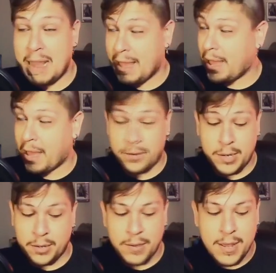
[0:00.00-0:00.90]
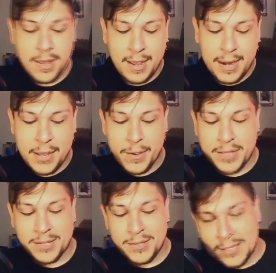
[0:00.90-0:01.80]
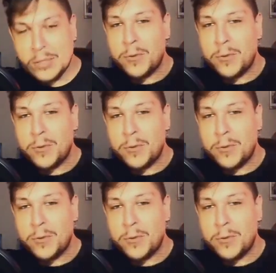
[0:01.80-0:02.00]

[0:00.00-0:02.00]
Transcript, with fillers: I, I don't know. Anyway, so this is where we